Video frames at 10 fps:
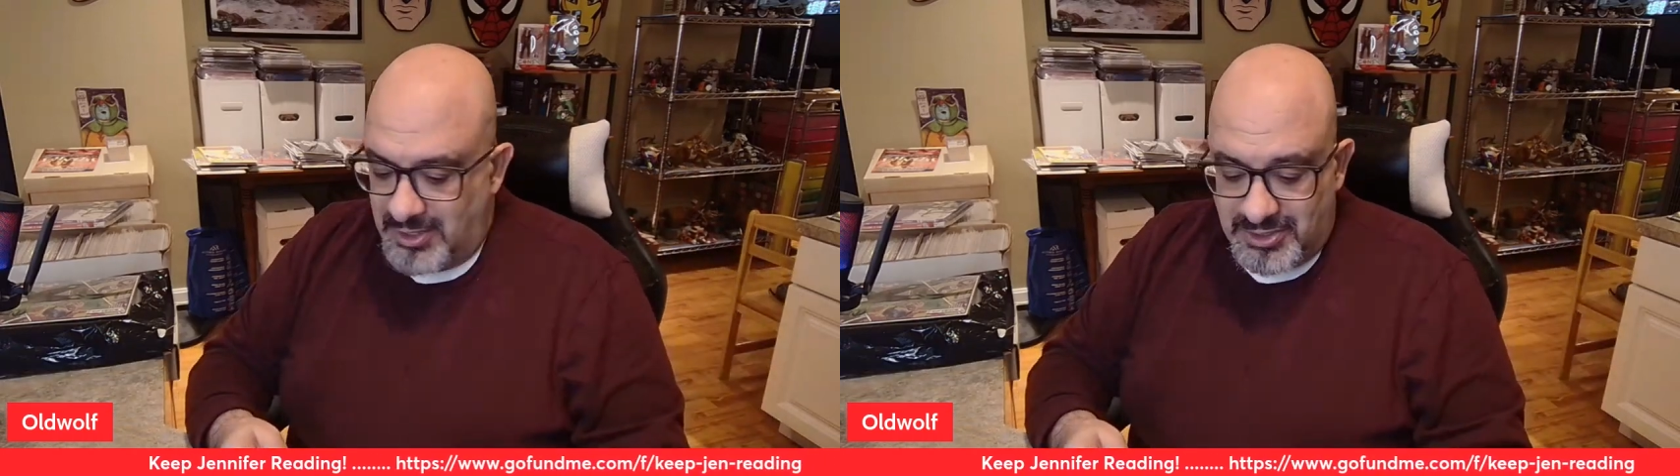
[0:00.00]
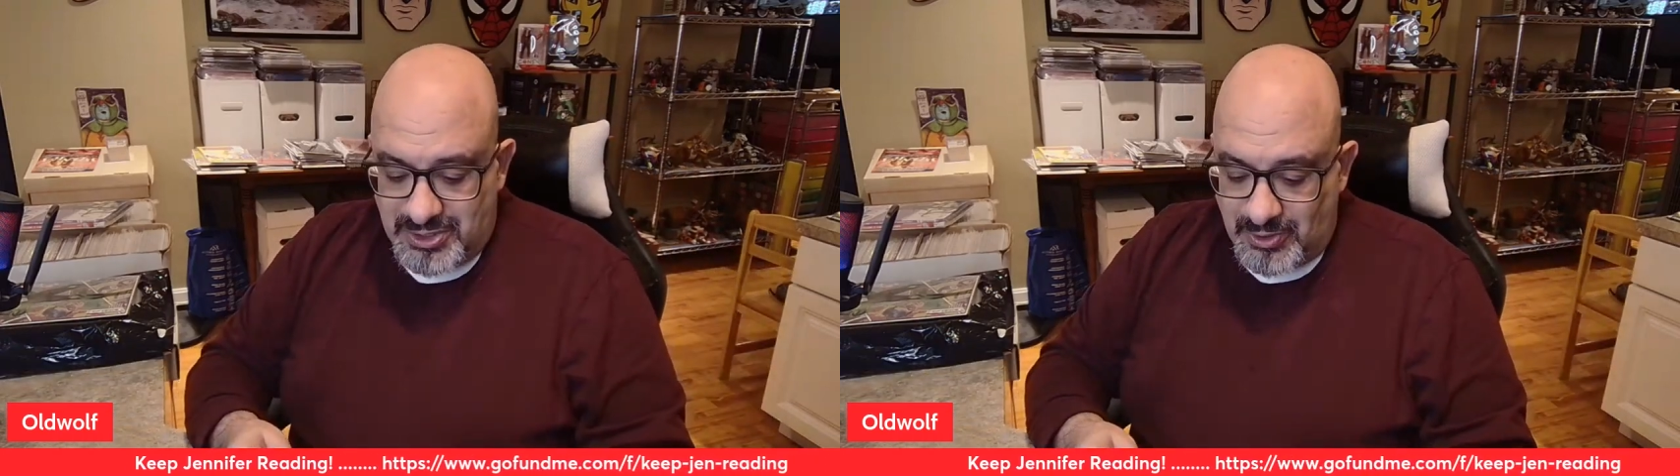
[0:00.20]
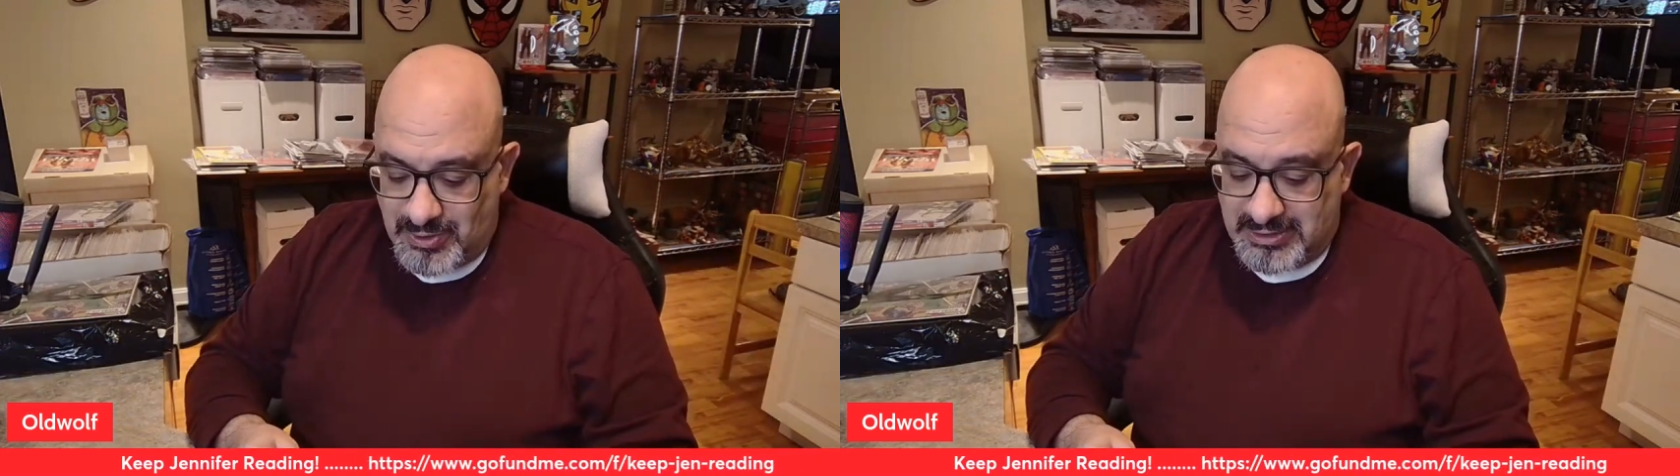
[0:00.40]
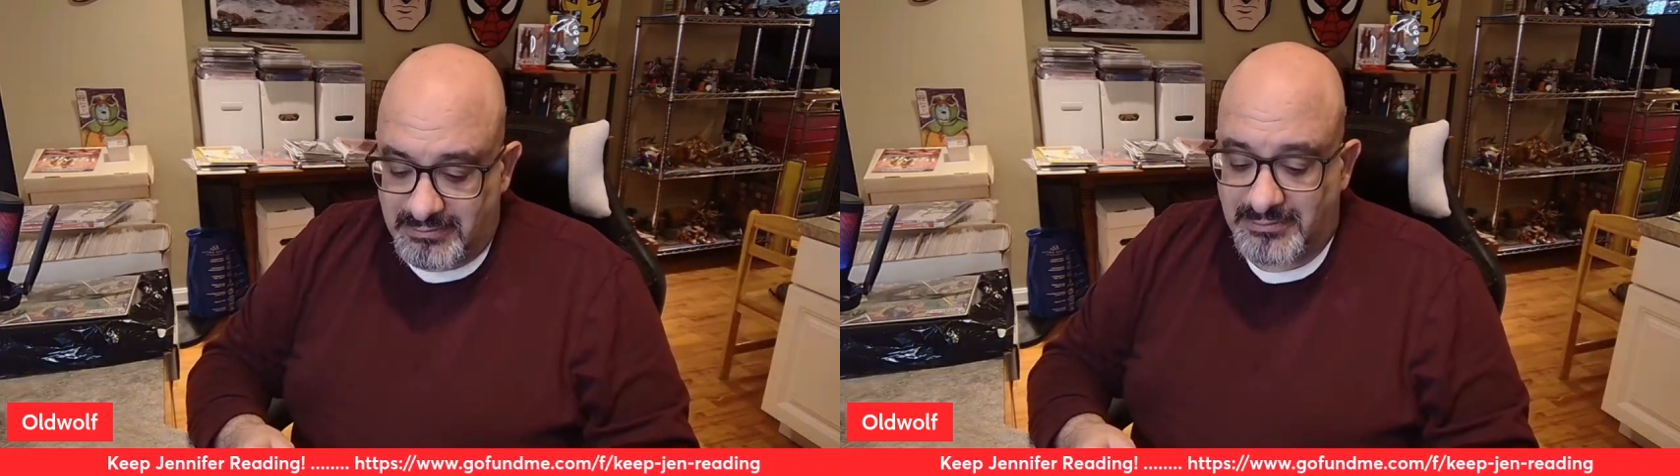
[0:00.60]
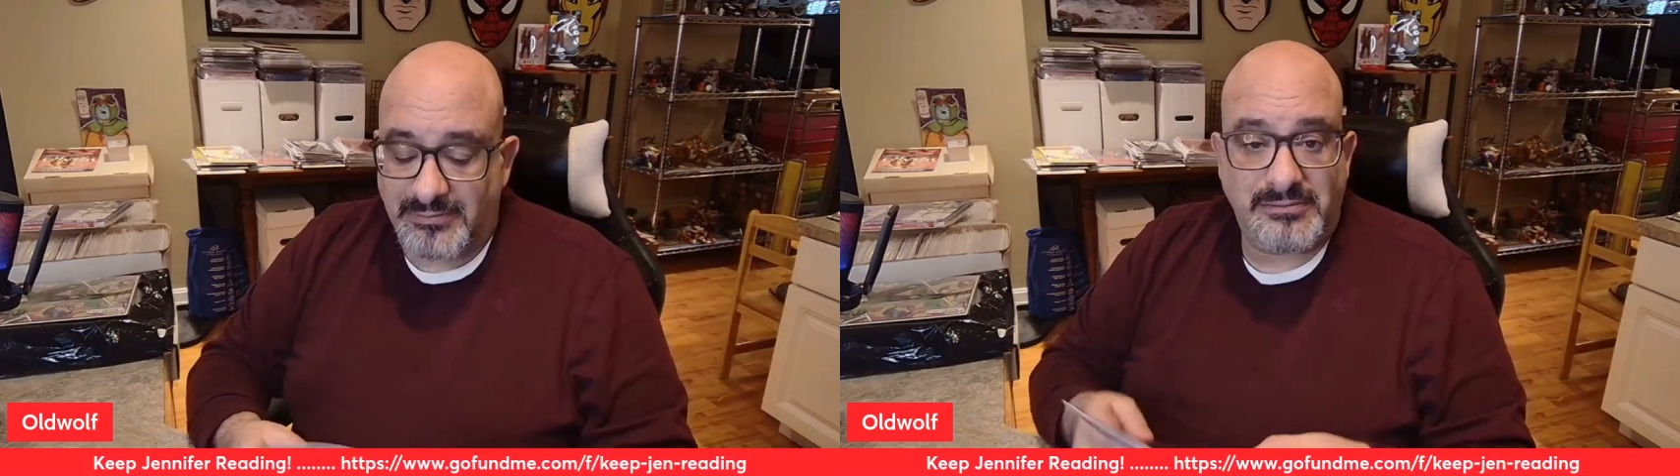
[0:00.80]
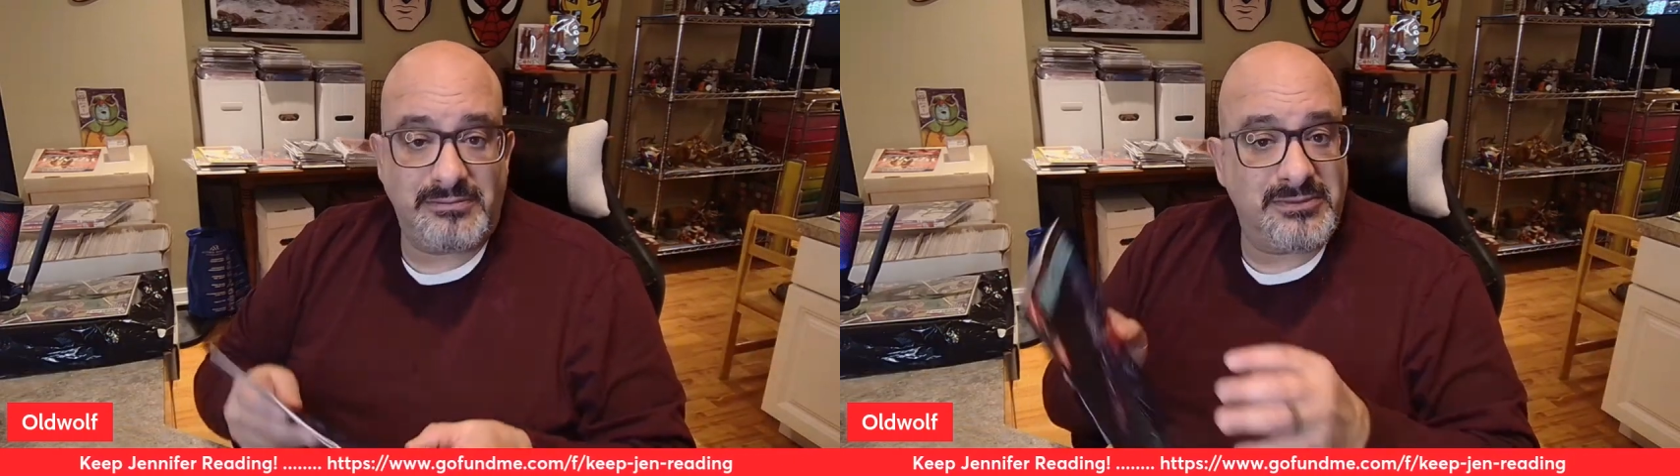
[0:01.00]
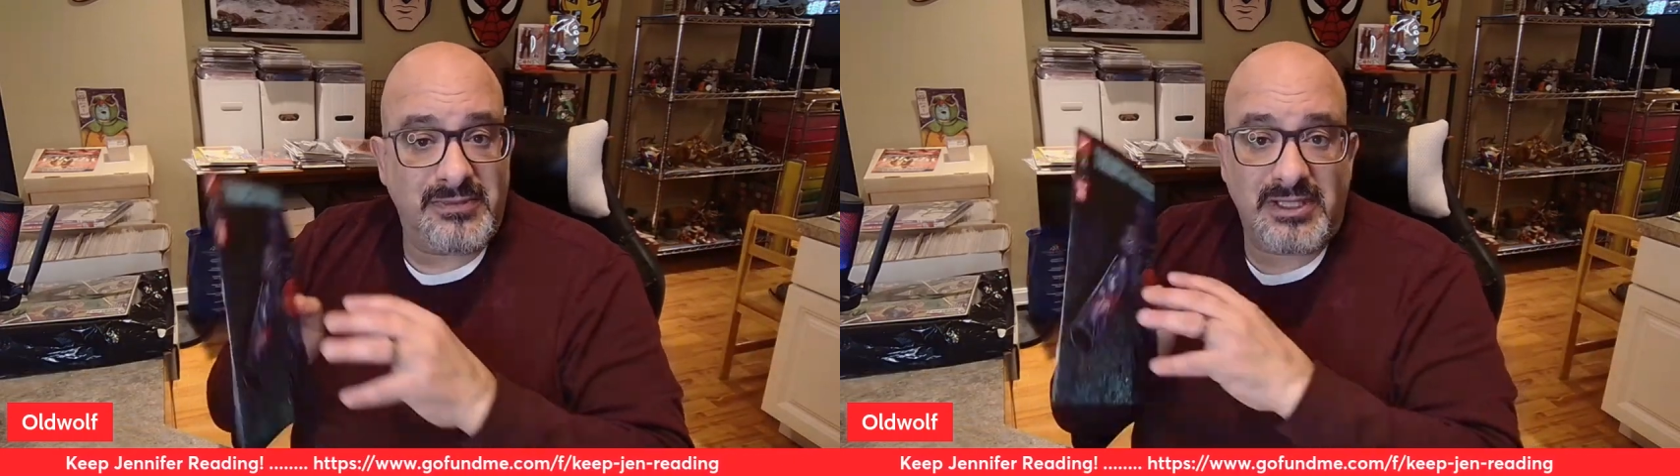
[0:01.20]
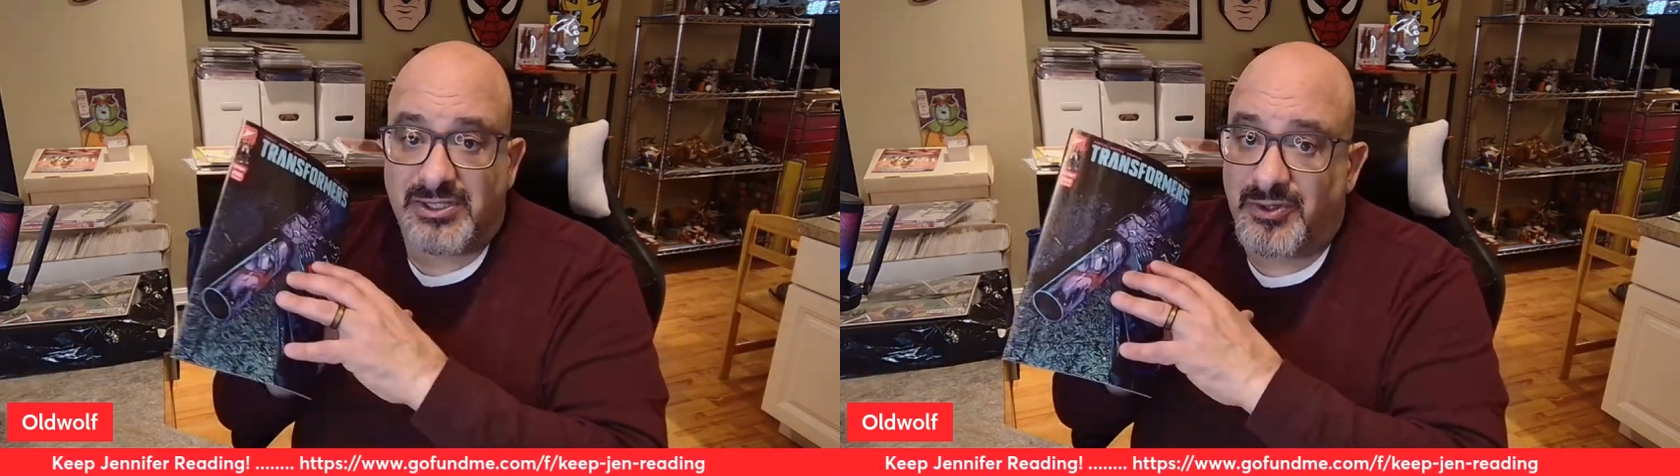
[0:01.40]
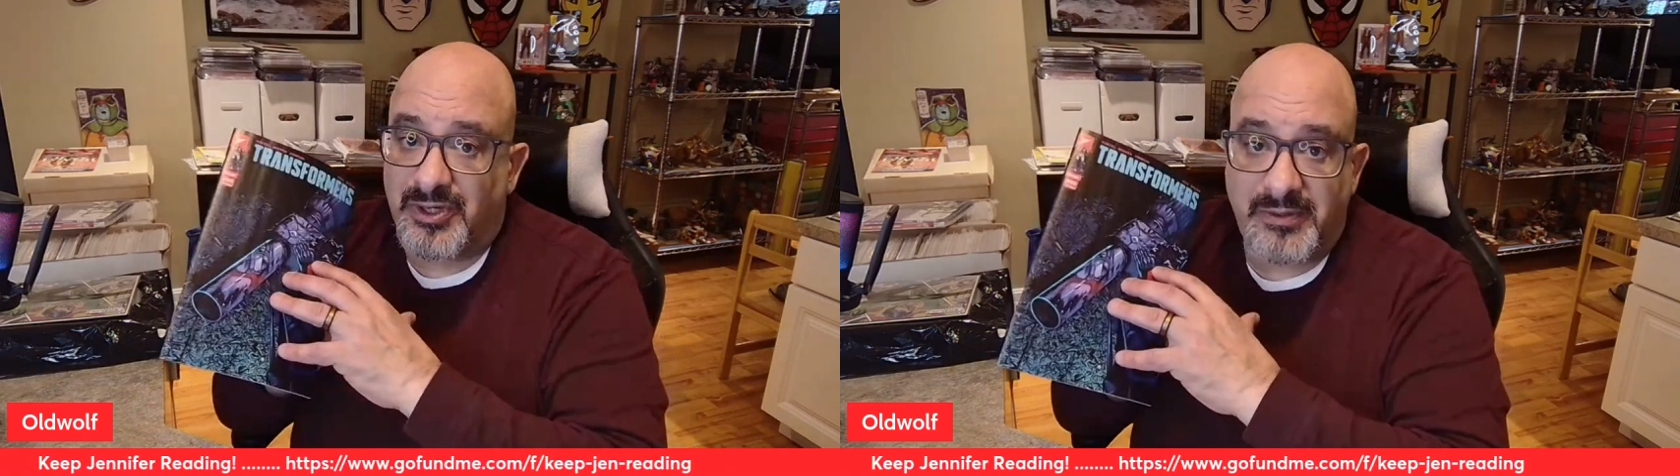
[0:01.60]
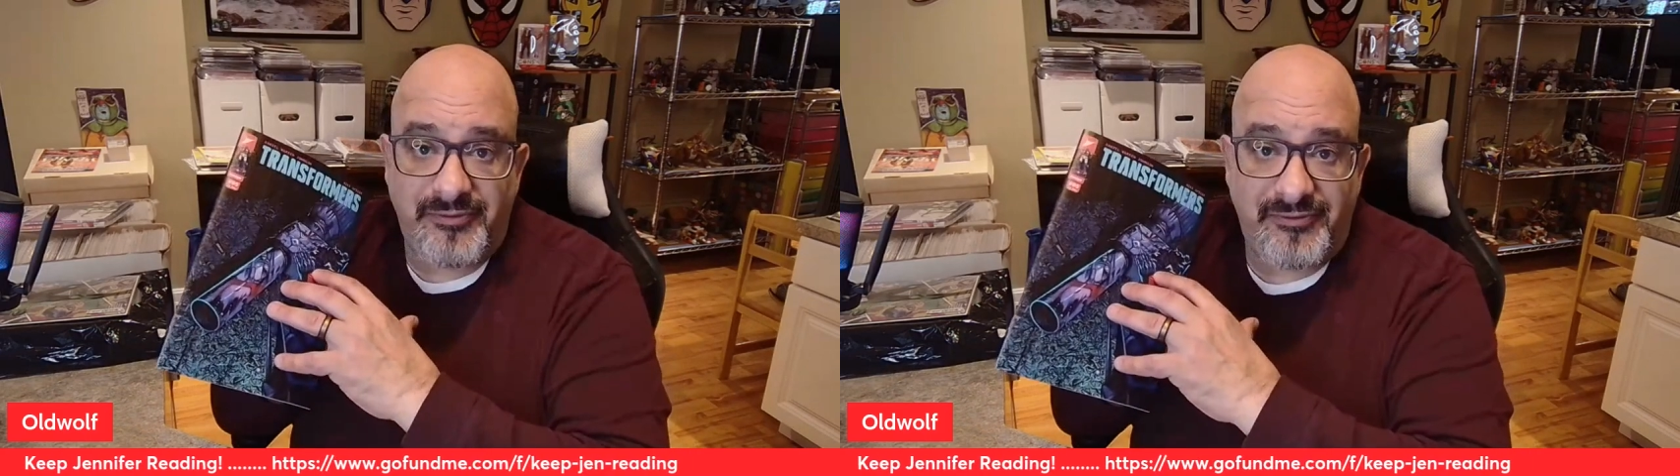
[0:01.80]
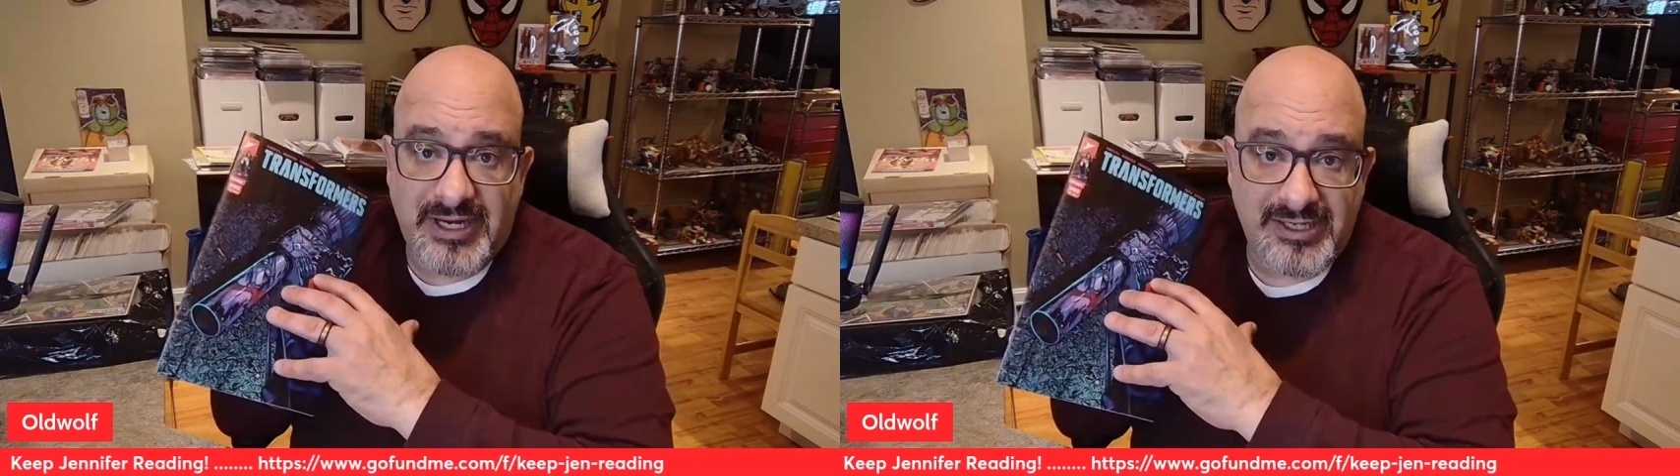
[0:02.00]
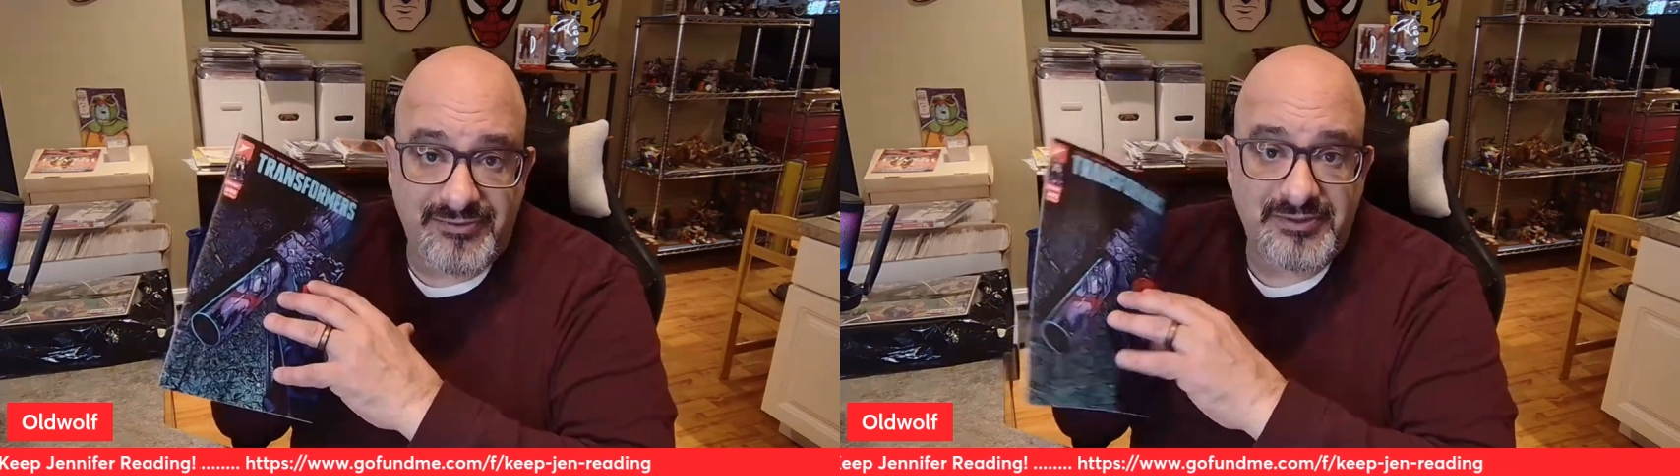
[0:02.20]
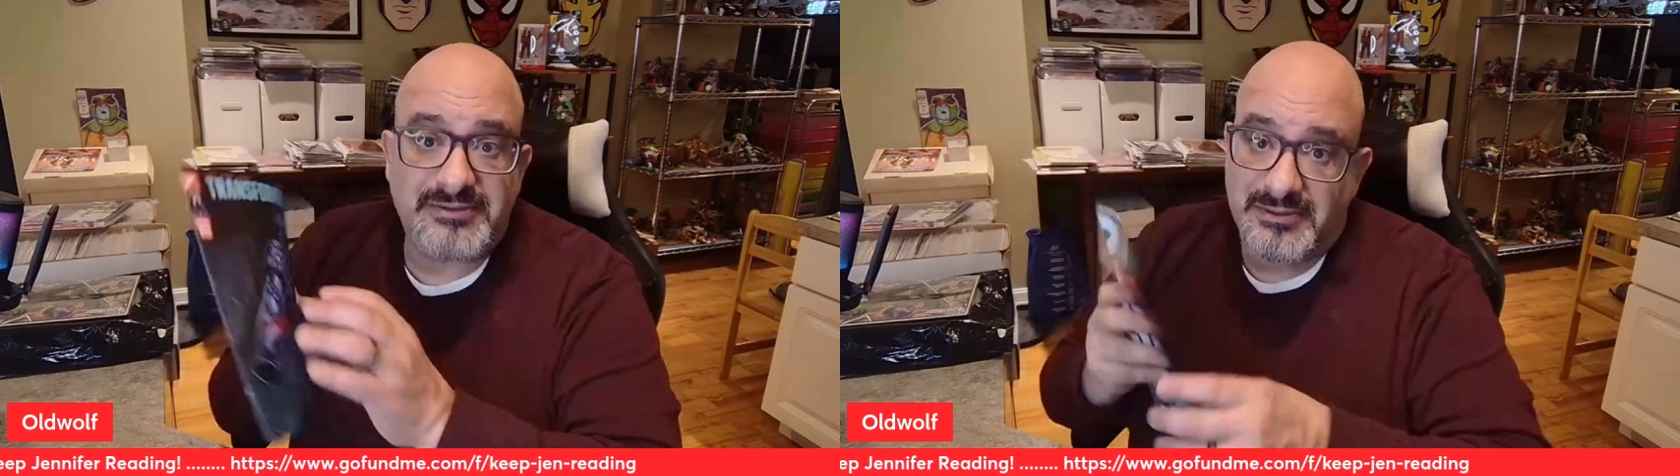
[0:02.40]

So it's only number 5.